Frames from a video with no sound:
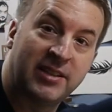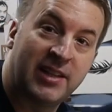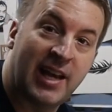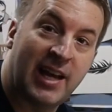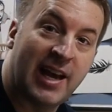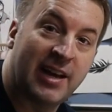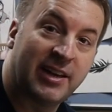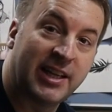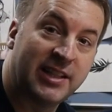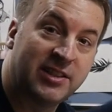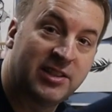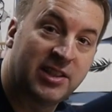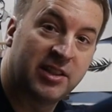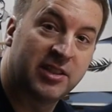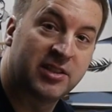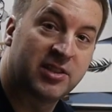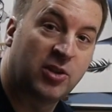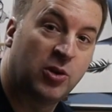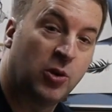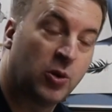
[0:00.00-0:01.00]
down into
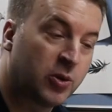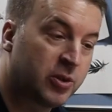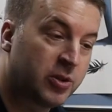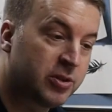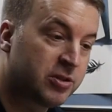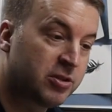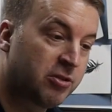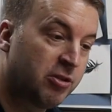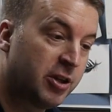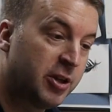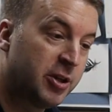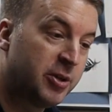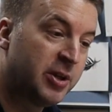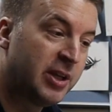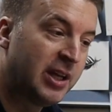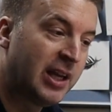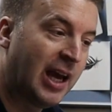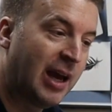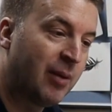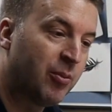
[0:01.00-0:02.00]
this corkscrew,
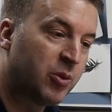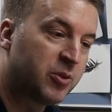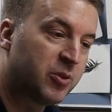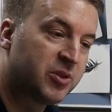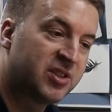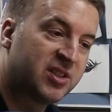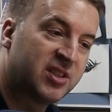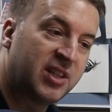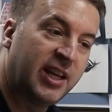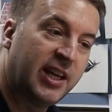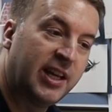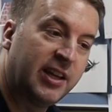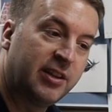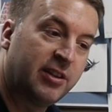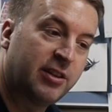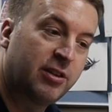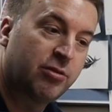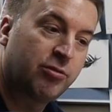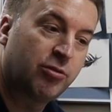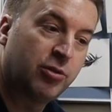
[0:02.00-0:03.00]
and we'll see
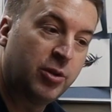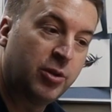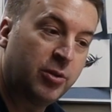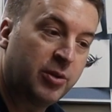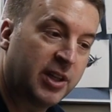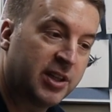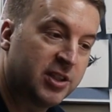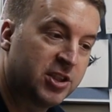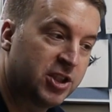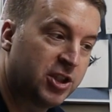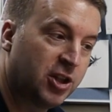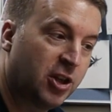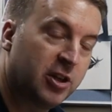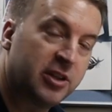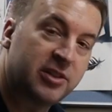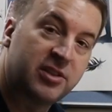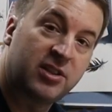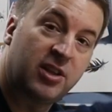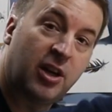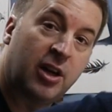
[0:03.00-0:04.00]
through this
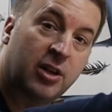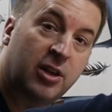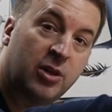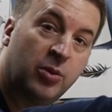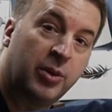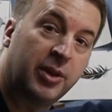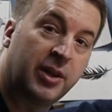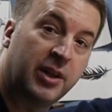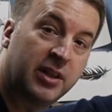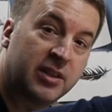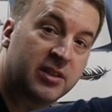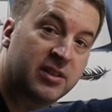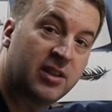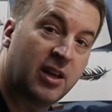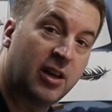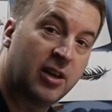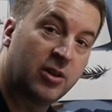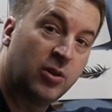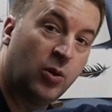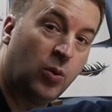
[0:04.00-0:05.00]
shot, circle within a
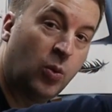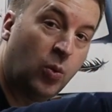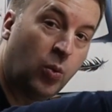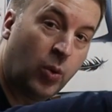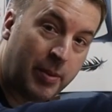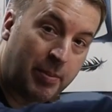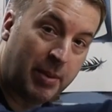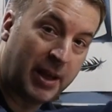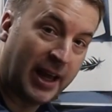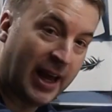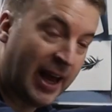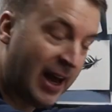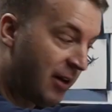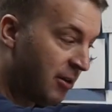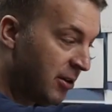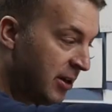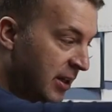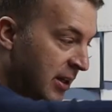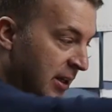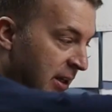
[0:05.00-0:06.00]
circle, whipping
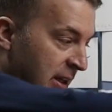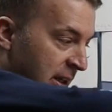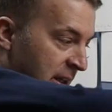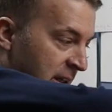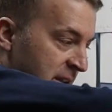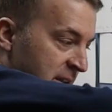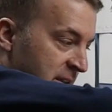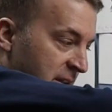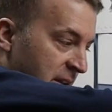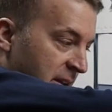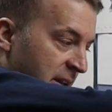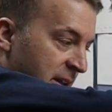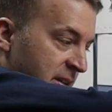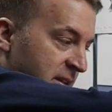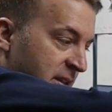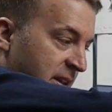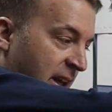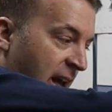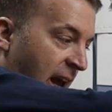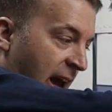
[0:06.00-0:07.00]
out to
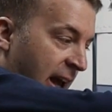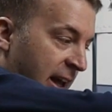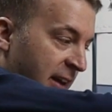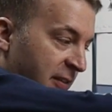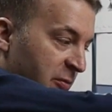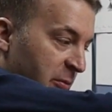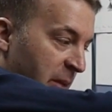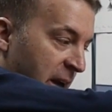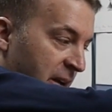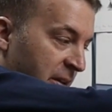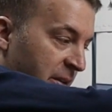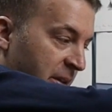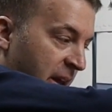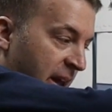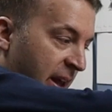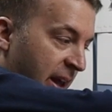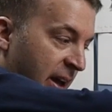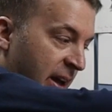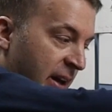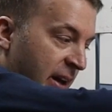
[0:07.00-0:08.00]
this cave mouth
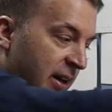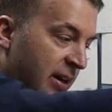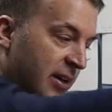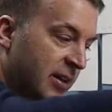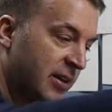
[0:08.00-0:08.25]
here.